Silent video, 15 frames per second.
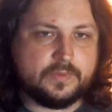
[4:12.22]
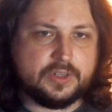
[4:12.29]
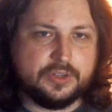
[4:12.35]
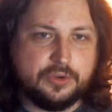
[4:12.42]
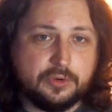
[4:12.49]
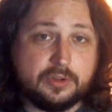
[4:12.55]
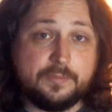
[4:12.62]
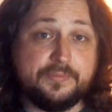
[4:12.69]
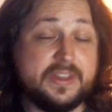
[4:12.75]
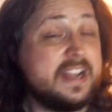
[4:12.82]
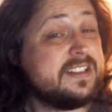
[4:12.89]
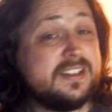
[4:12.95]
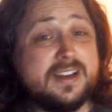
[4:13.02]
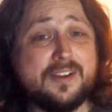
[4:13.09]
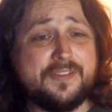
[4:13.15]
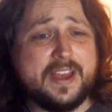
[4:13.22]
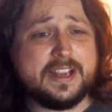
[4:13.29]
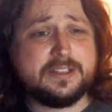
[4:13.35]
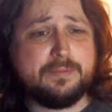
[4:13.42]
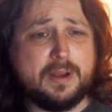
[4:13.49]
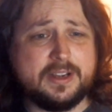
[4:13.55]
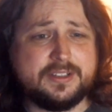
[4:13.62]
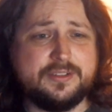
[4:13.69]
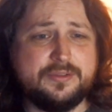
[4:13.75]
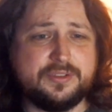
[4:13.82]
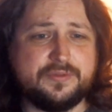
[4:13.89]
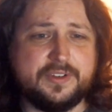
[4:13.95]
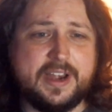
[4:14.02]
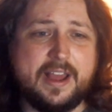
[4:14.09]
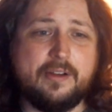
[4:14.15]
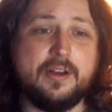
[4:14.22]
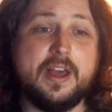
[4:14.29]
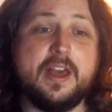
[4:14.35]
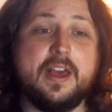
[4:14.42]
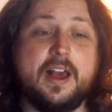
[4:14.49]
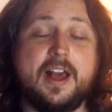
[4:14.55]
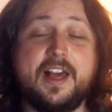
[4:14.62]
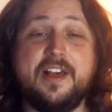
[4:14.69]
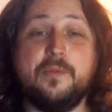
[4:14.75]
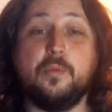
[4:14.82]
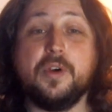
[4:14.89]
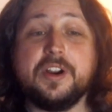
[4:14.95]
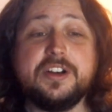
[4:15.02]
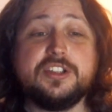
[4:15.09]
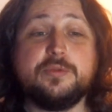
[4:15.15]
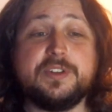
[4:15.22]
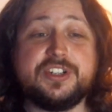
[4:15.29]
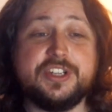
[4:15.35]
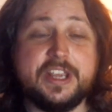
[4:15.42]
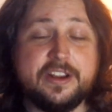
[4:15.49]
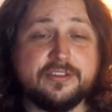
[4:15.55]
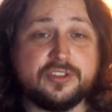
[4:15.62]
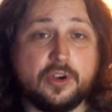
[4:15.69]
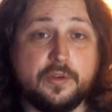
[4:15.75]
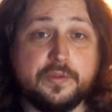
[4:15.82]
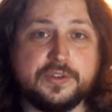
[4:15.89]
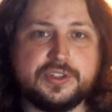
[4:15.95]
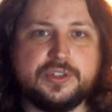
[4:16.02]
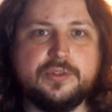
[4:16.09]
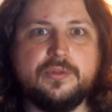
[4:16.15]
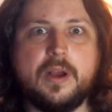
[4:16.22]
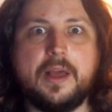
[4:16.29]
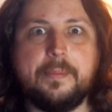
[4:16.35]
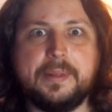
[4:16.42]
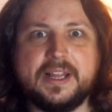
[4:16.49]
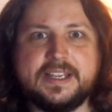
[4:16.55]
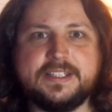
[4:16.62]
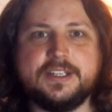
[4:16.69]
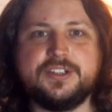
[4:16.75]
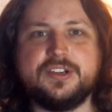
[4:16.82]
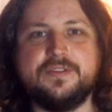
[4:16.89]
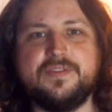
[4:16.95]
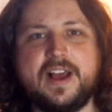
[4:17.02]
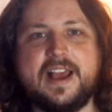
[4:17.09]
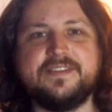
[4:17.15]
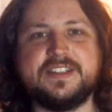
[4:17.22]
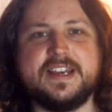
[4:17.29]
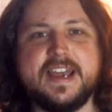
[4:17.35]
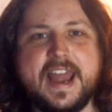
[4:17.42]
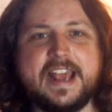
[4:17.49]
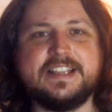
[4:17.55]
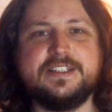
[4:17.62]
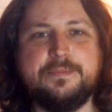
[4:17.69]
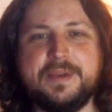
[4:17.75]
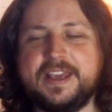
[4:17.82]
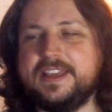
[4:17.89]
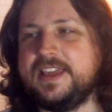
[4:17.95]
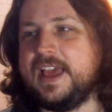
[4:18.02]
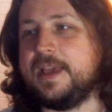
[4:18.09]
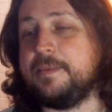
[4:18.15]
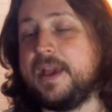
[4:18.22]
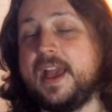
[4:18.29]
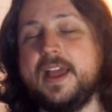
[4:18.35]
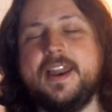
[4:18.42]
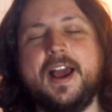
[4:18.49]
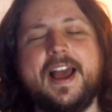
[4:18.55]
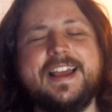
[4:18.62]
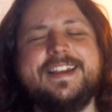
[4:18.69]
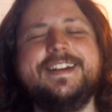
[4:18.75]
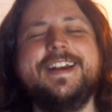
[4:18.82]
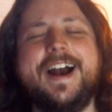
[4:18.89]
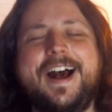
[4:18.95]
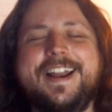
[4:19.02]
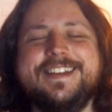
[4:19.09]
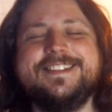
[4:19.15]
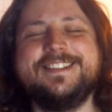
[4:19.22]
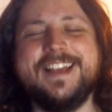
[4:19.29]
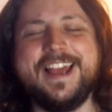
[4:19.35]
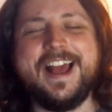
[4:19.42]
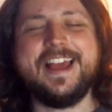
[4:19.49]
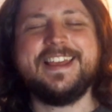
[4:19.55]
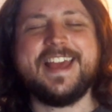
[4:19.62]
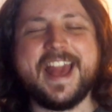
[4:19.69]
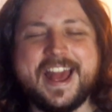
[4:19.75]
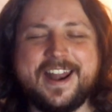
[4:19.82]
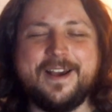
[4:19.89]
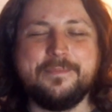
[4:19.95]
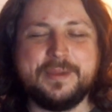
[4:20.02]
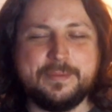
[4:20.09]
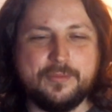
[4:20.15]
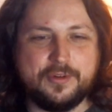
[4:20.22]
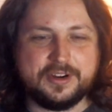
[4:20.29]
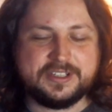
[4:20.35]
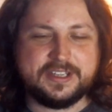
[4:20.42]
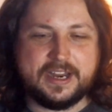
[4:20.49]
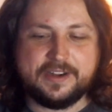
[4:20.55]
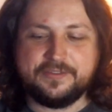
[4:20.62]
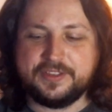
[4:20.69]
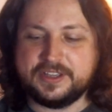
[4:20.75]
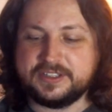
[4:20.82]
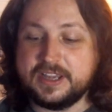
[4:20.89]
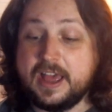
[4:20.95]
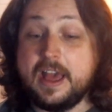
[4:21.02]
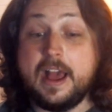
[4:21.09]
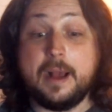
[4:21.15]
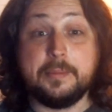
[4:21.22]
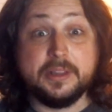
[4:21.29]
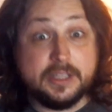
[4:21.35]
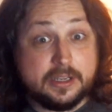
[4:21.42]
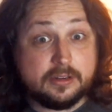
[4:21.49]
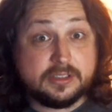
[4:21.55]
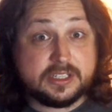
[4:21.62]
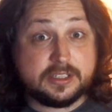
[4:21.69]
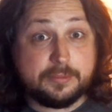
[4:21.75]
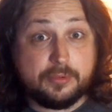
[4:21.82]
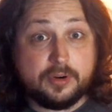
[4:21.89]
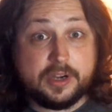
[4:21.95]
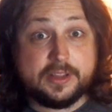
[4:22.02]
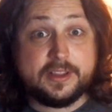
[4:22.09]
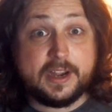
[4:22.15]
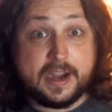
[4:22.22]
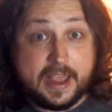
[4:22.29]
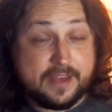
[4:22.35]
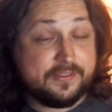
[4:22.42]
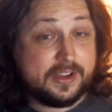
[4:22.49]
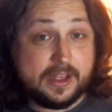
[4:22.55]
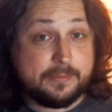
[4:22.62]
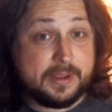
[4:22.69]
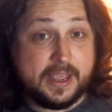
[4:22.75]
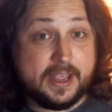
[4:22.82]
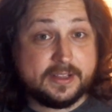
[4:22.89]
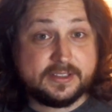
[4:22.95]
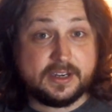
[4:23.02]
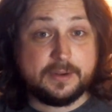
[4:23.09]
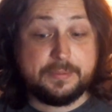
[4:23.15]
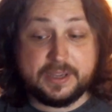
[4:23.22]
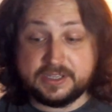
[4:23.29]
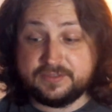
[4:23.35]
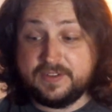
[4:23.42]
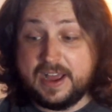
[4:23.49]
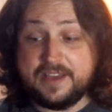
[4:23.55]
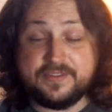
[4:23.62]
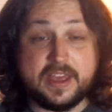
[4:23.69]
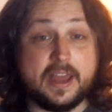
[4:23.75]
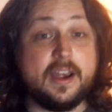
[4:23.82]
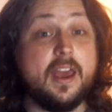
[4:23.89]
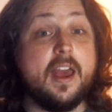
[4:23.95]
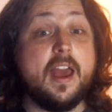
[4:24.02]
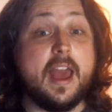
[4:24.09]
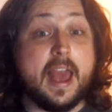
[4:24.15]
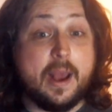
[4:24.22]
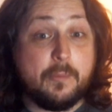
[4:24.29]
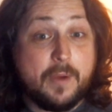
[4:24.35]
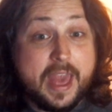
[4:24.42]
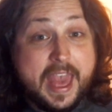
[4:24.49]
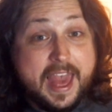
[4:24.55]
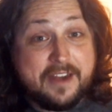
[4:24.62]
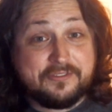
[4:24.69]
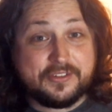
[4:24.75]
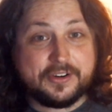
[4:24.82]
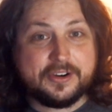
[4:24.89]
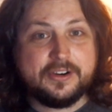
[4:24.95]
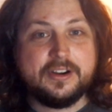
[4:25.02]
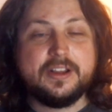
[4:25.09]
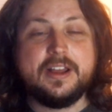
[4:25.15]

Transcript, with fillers: Cool. That's enough Xbox news for now. Uh, we're going to switch gears over to PlayStation 5's next big game. And I got to say, I cannot be more excited for this. I'm a little disappointed that I haven't got my hands on a PS5 yet. However,